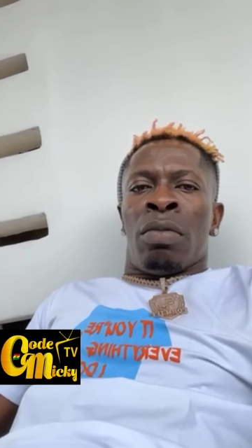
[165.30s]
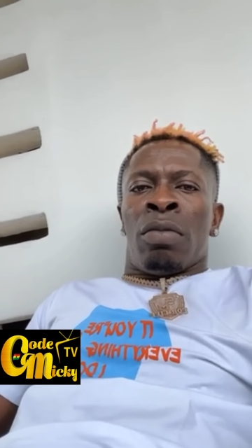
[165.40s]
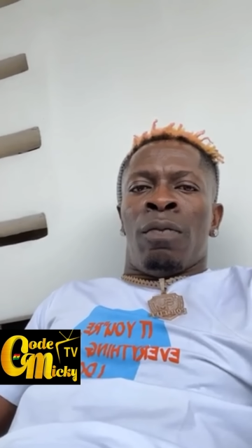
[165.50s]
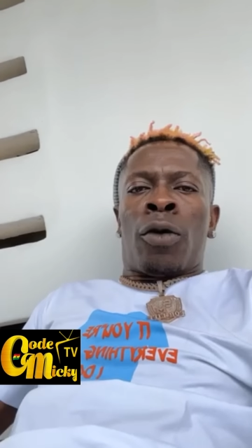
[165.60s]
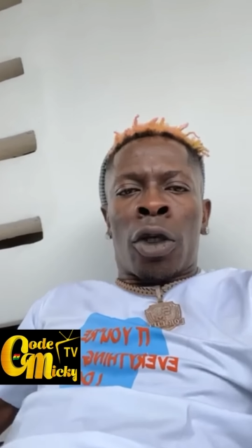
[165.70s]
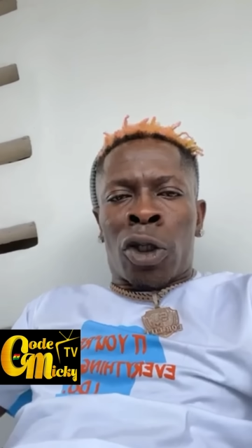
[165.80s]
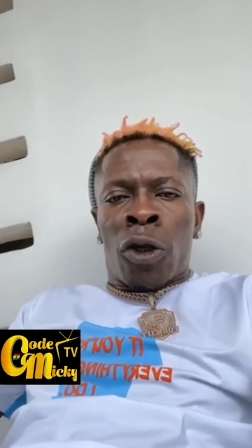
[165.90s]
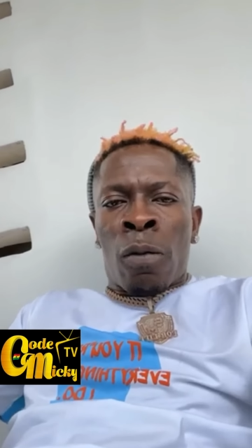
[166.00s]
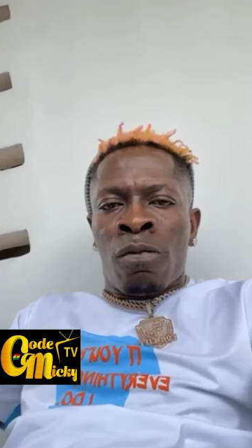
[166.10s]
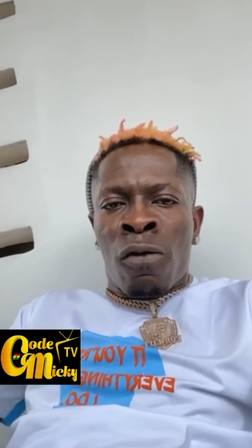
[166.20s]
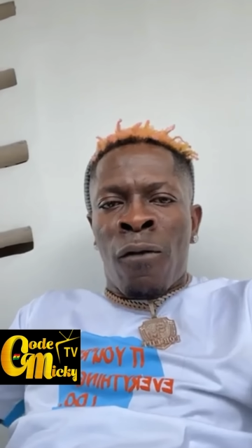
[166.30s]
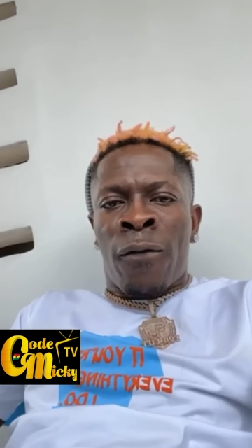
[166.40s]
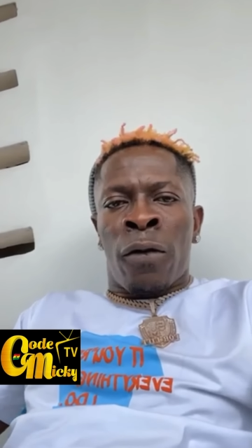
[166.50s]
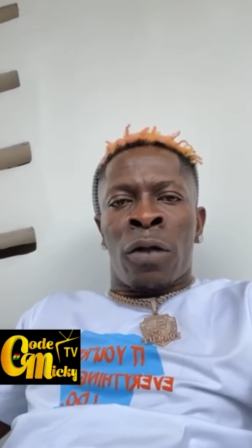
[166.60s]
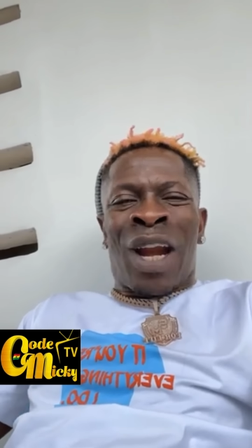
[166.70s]
Because you don't
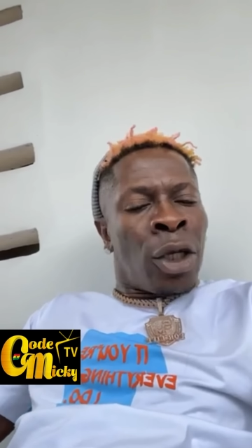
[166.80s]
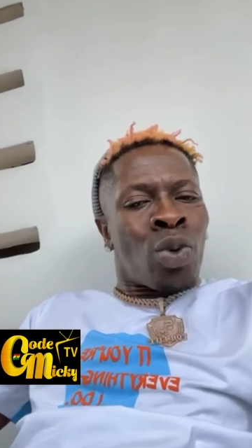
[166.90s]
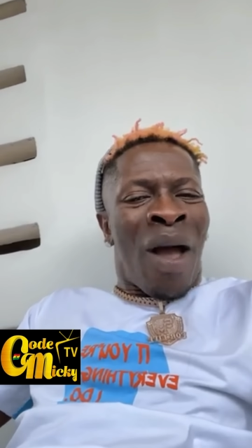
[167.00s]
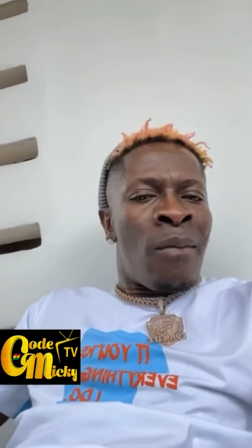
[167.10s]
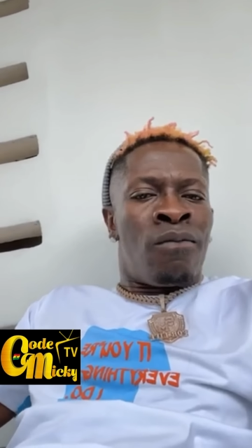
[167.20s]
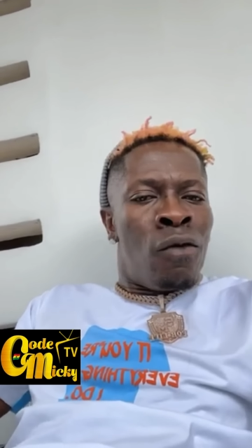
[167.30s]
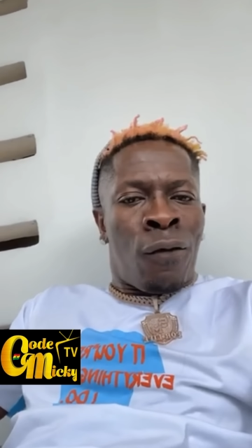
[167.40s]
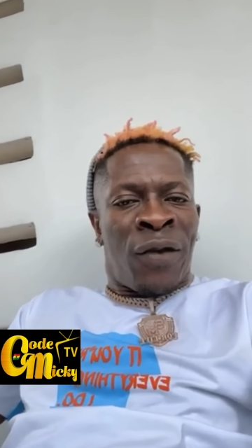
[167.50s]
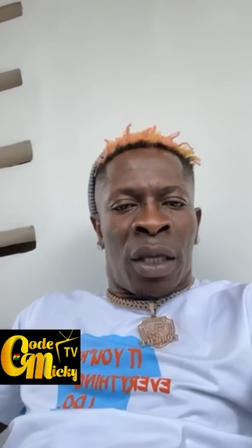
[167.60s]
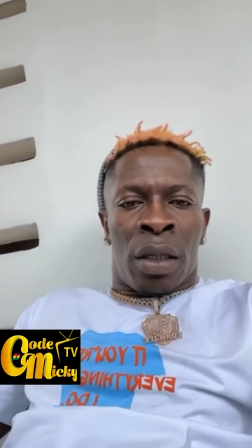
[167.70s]
move, that is why I'm moving.